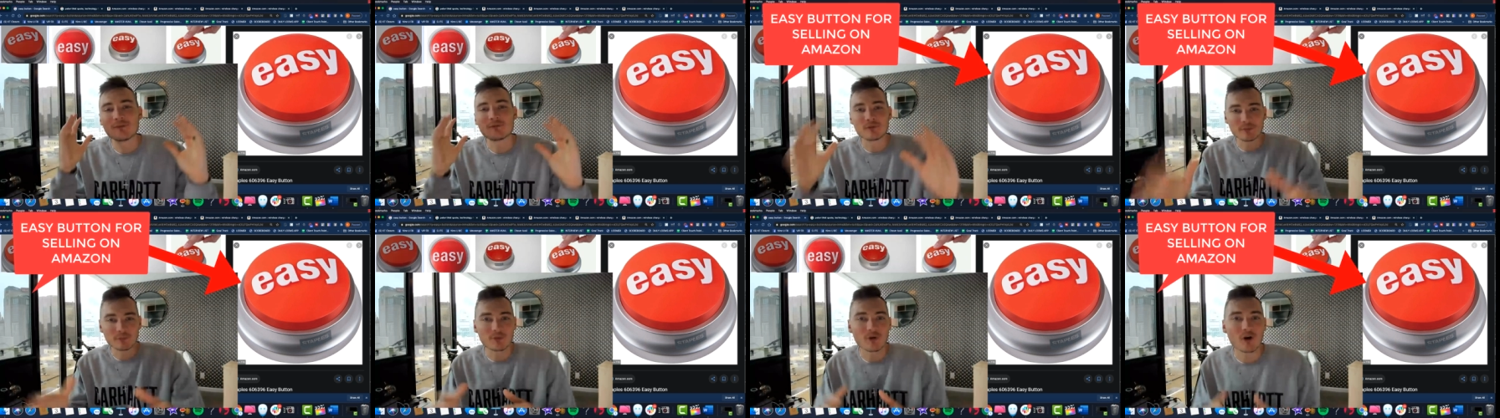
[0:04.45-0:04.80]

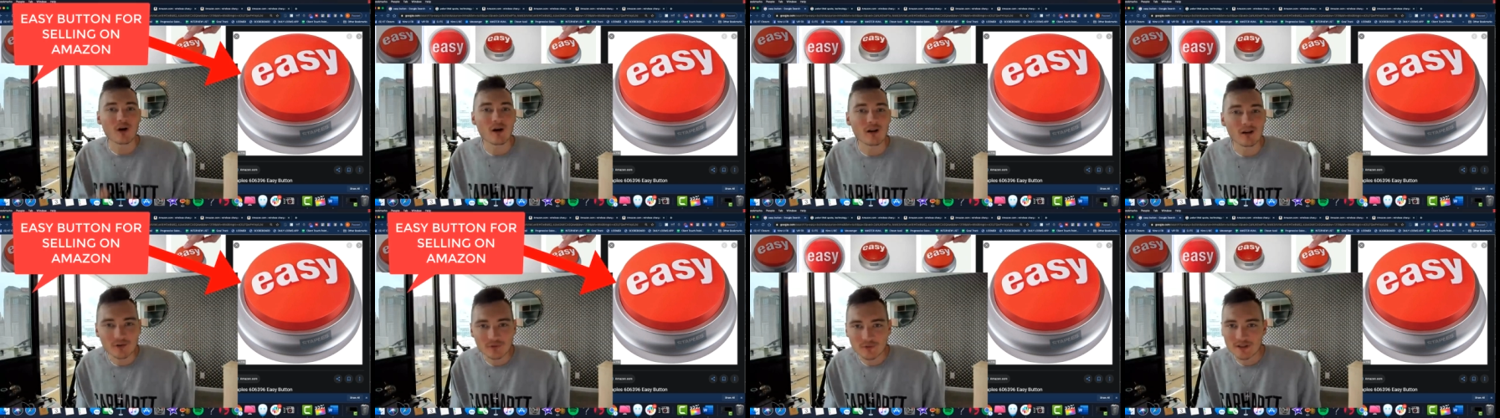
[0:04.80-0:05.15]
for
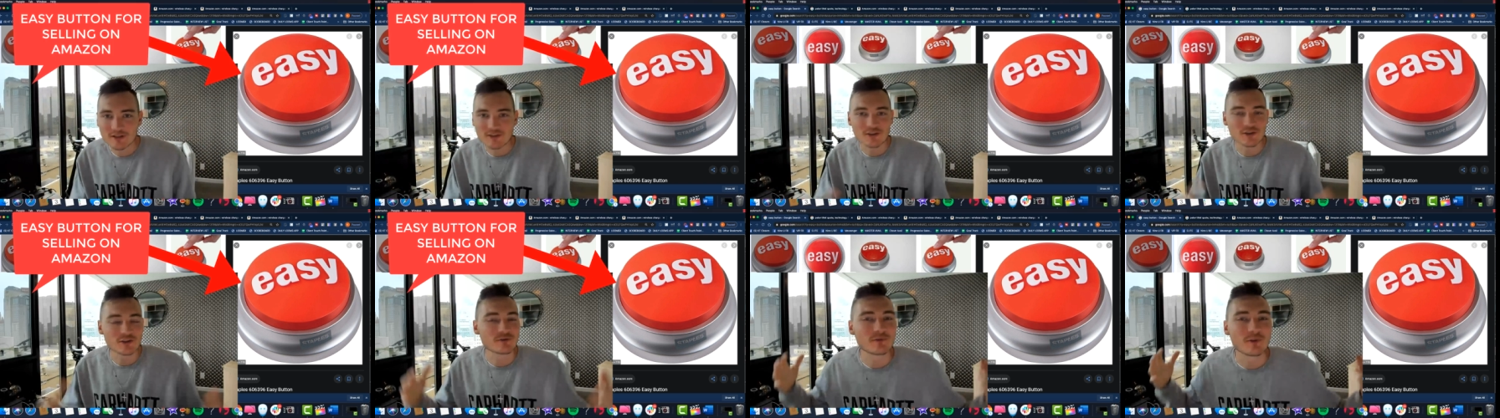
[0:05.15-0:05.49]
product
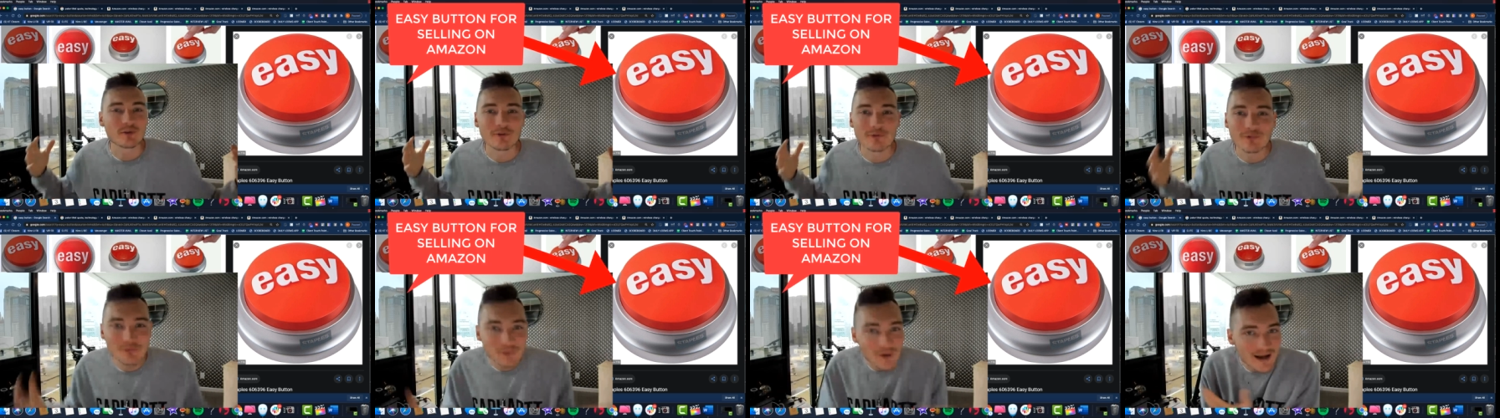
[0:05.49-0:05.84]
research, for
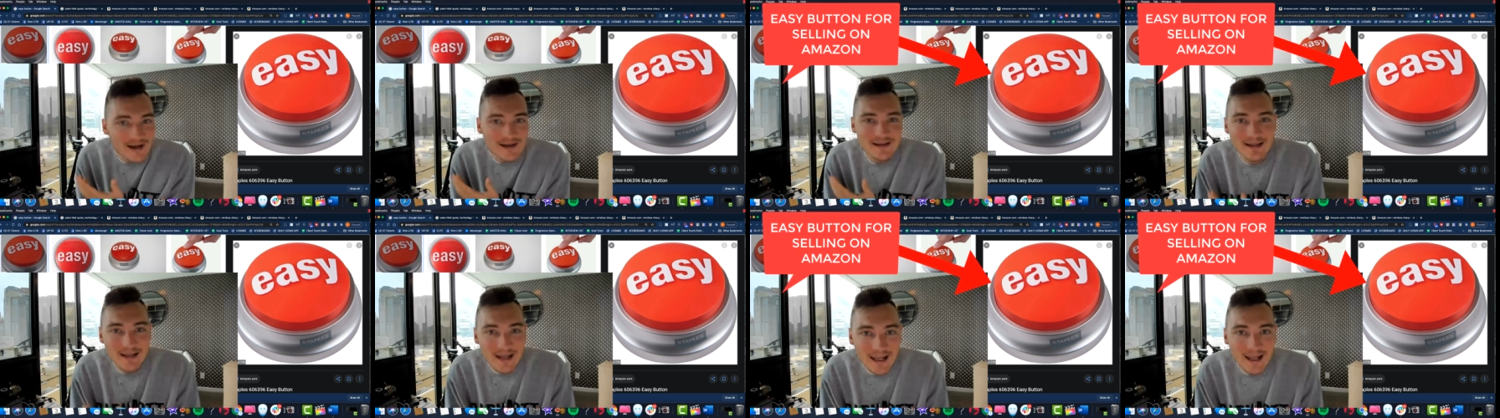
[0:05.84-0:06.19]

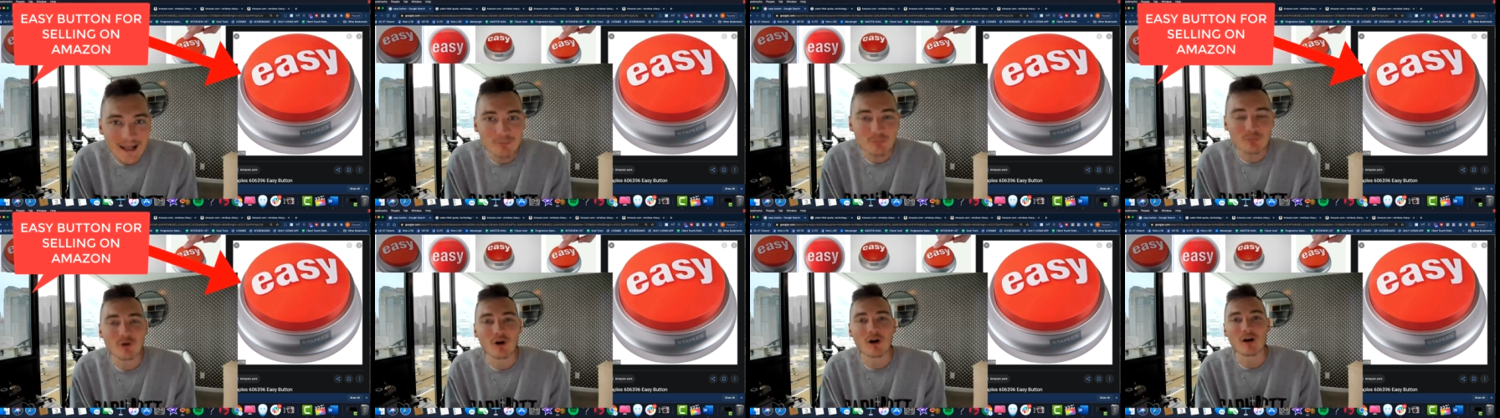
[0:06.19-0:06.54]
finding
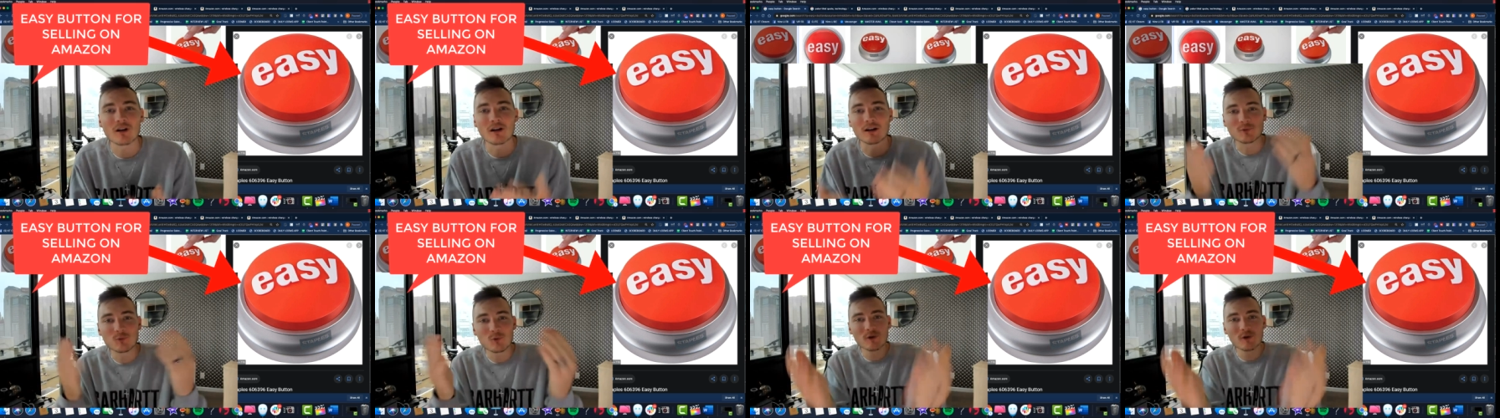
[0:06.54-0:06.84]
a product?